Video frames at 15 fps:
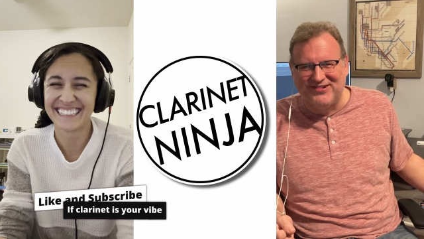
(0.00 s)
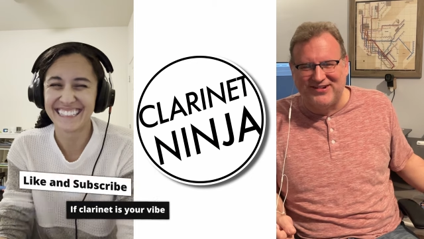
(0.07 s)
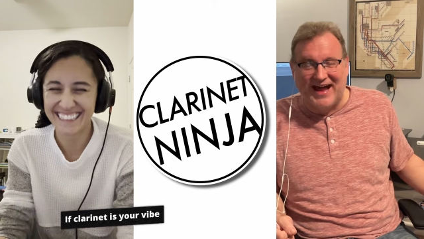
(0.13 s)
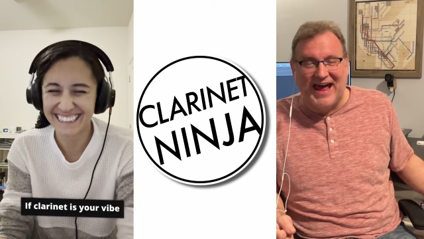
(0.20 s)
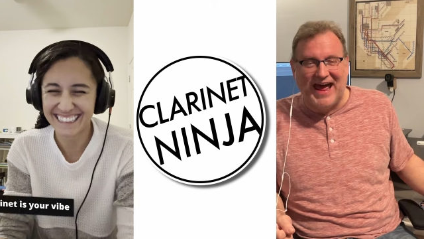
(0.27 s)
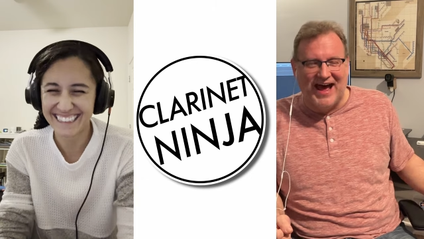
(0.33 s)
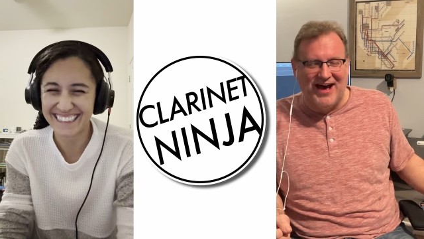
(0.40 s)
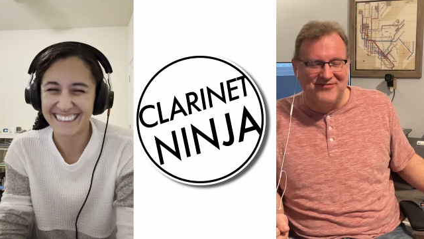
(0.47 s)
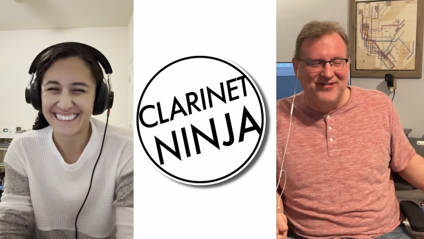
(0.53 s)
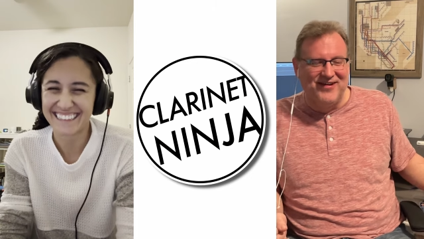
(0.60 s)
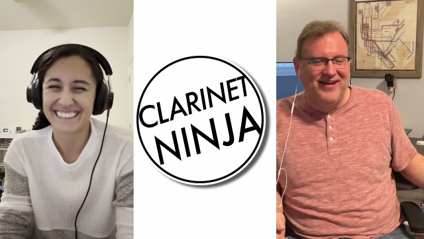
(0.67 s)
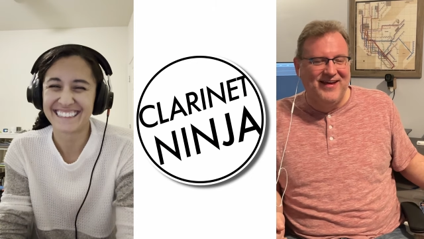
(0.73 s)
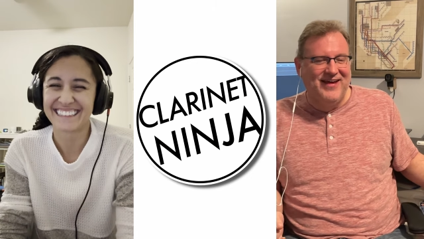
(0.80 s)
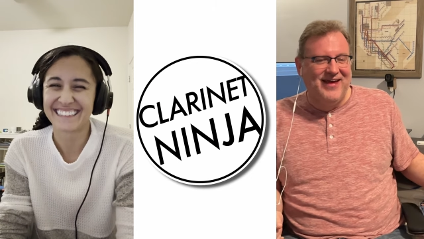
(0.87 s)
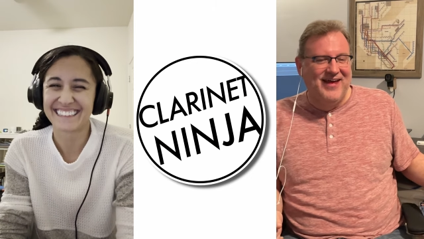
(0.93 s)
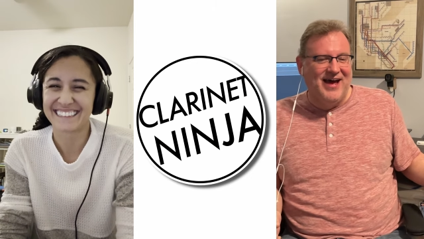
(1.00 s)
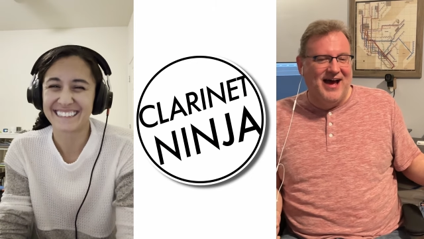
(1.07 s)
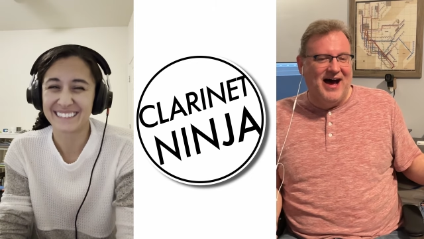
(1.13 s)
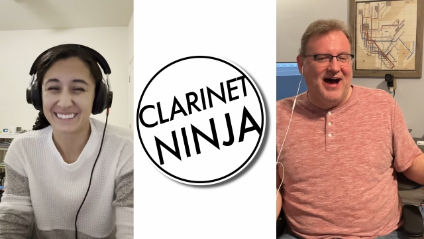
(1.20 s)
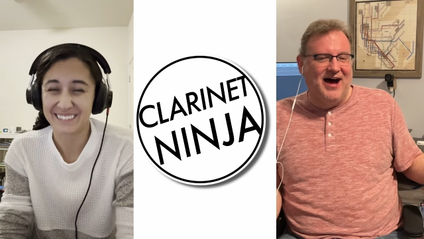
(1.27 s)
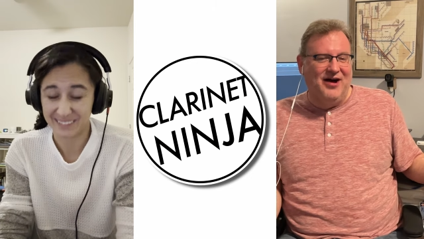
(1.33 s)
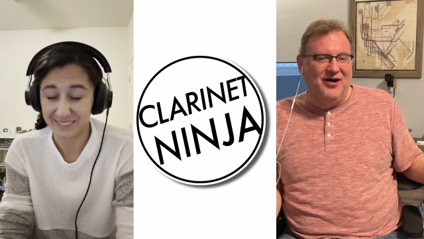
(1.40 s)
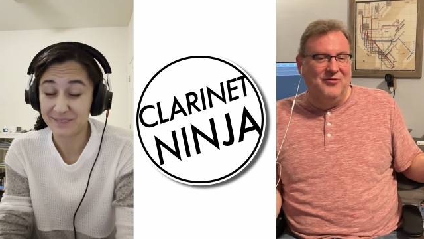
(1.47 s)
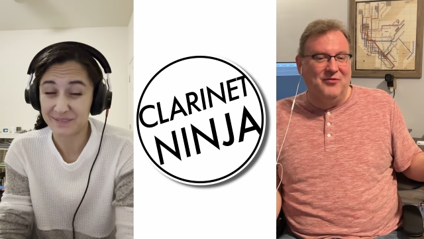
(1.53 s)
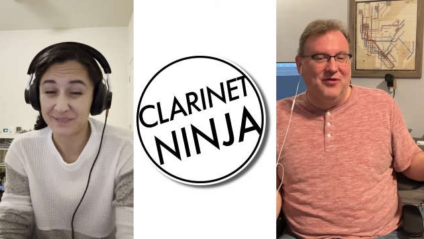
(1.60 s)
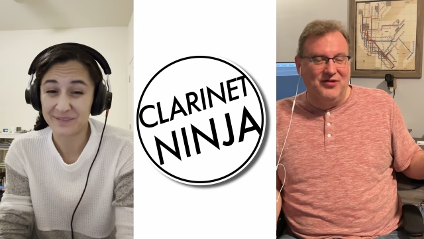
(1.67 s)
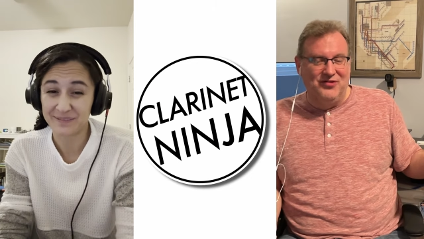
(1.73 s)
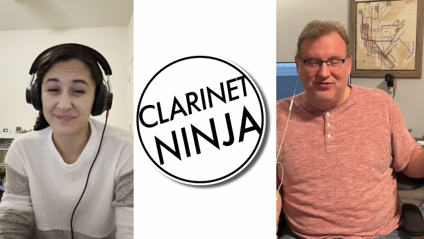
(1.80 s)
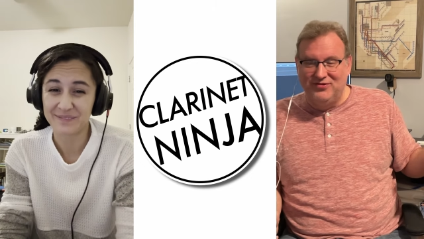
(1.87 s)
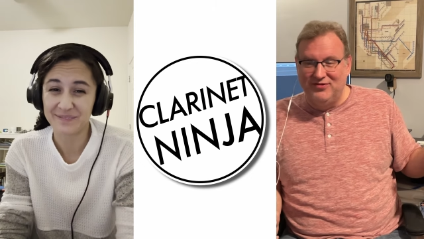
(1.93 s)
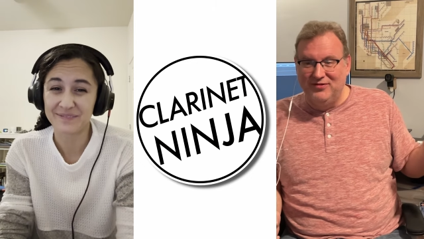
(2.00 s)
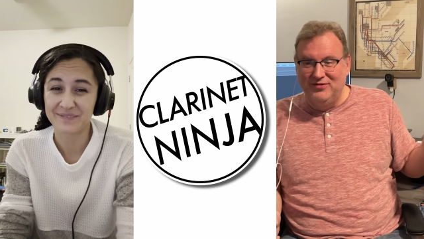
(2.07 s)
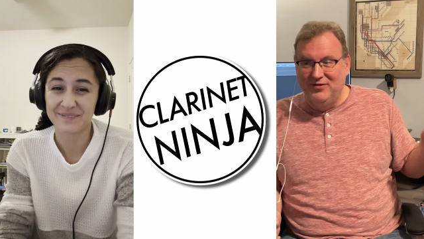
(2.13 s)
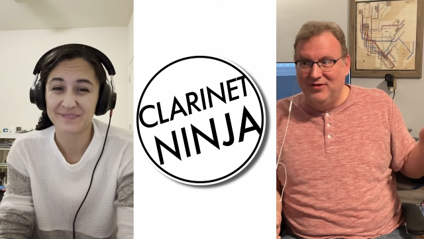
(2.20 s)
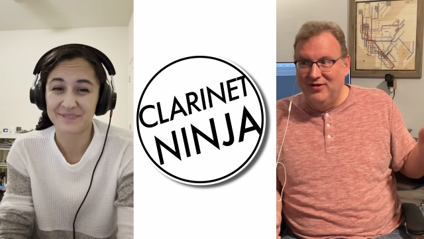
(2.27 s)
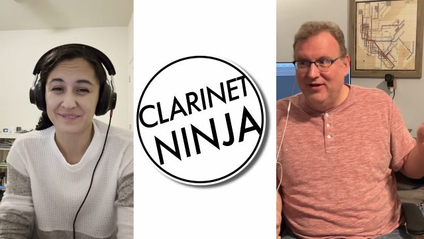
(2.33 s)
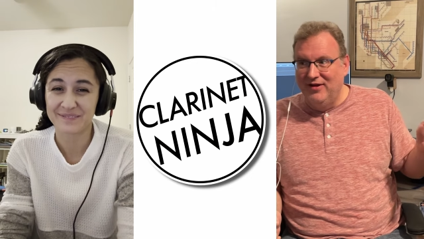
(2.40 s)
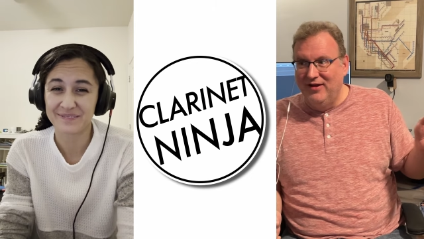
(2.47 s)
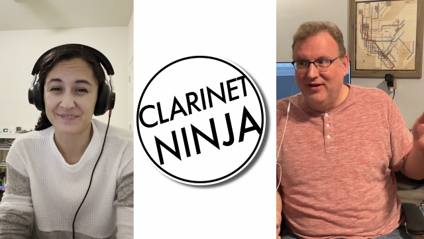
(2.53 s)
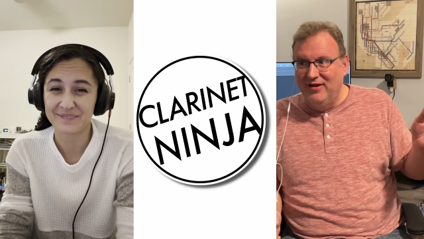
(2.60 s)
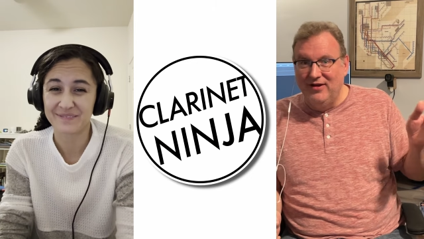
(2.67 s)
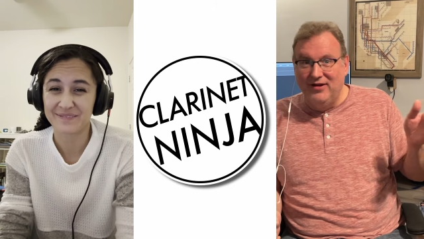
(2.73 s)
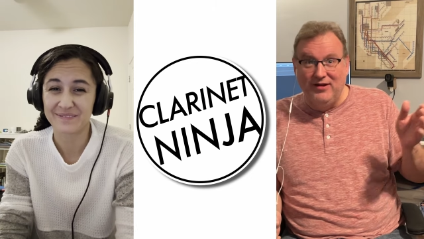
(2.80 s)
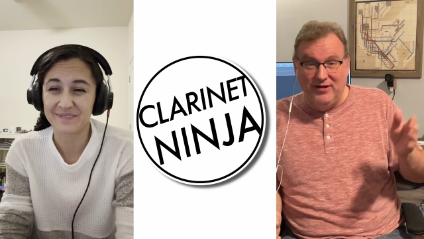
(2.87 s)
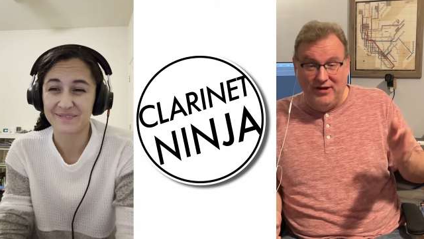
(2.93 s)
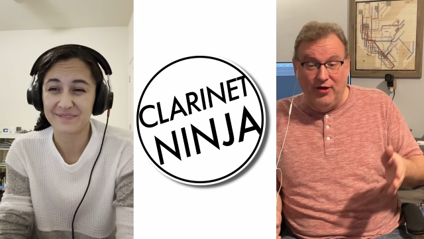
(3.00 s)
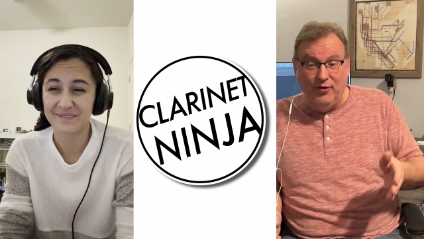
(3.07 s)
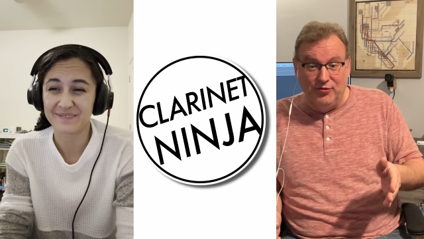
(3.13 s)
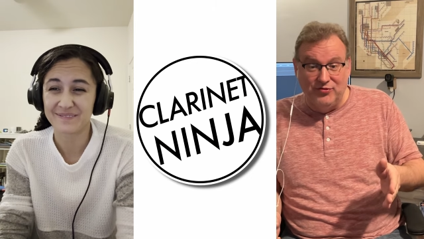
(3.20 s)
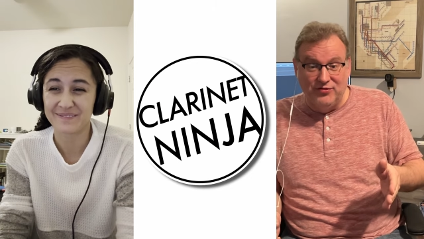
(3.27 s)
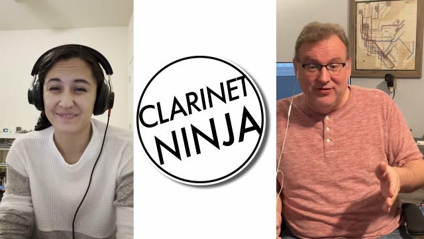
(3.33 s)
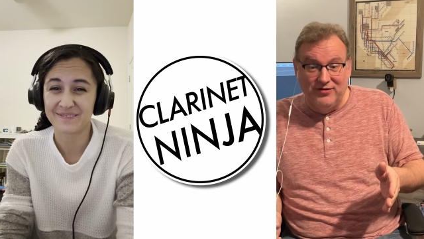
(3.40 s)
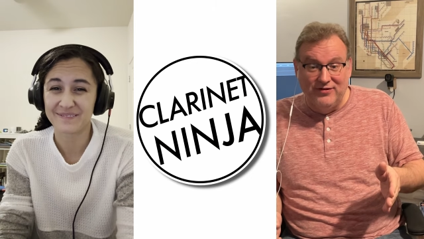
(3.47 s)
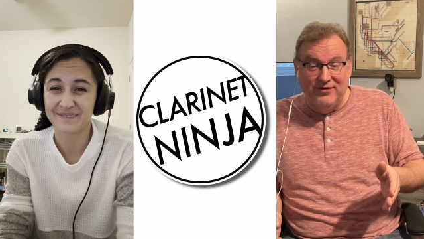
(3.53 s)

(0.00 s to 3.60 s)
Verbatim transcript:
Speaker 1: that I have was used,